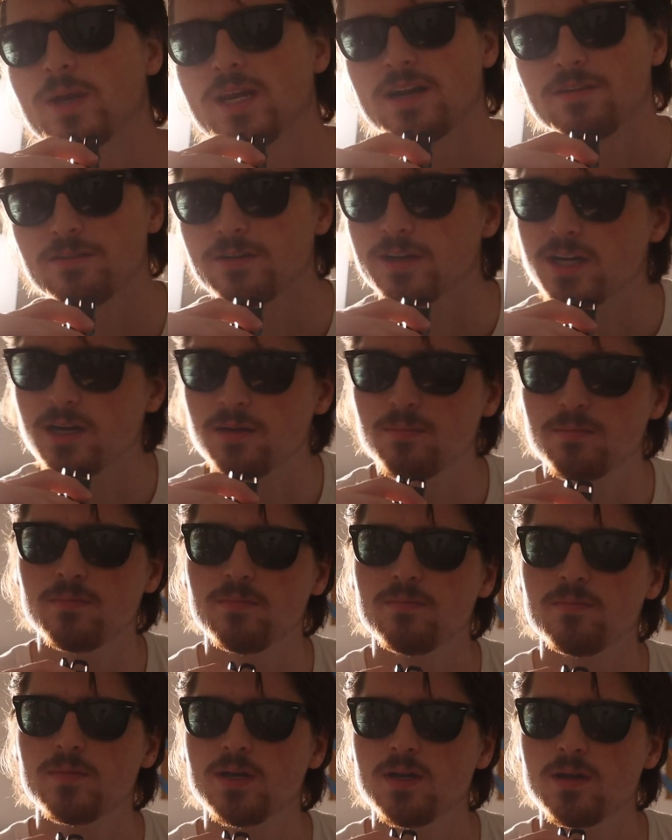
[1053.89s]
never
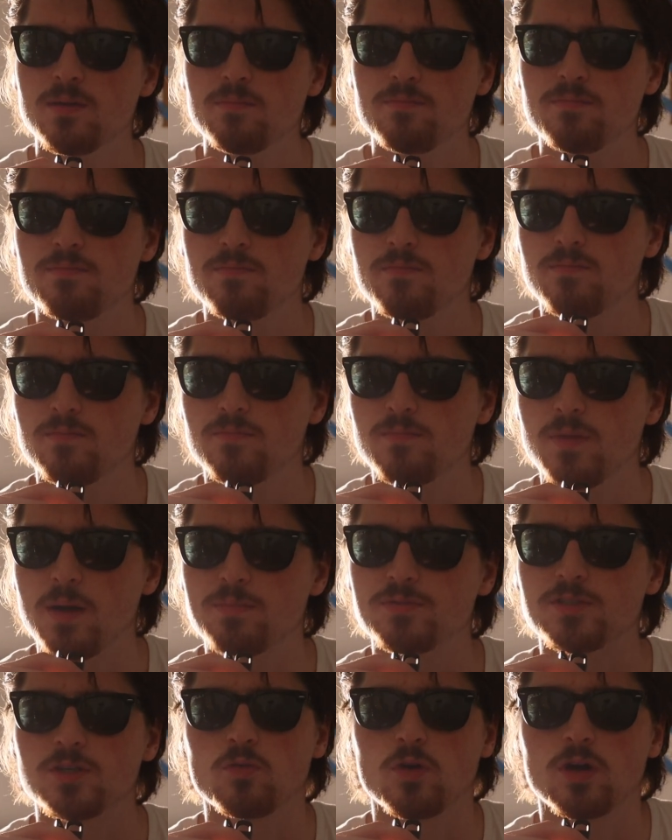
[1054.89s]
come
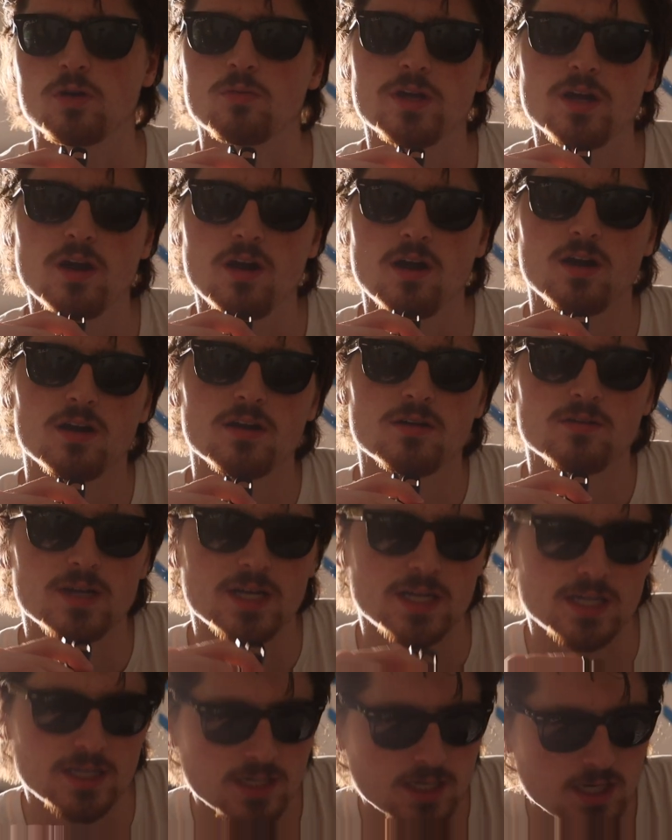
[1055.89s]
up to where we are,
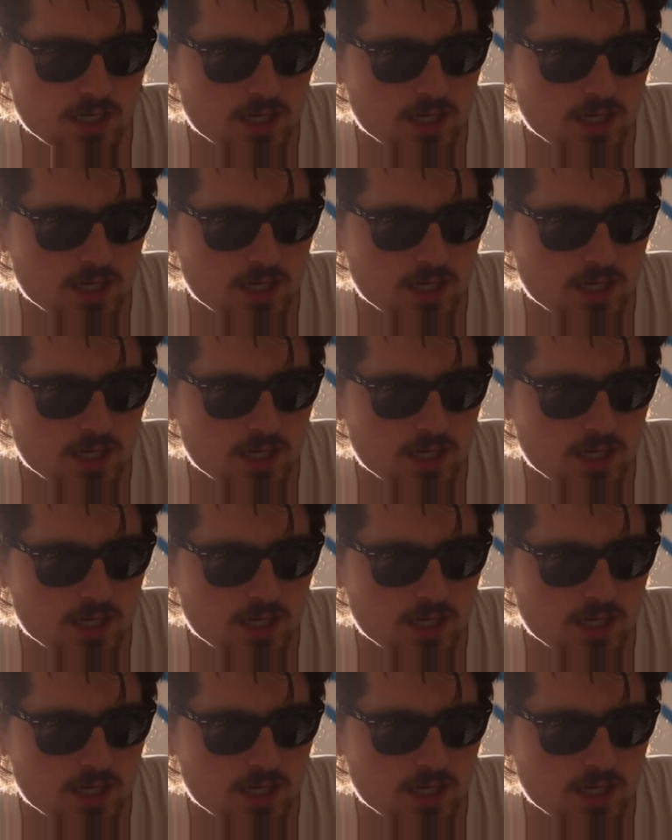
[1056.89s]
right?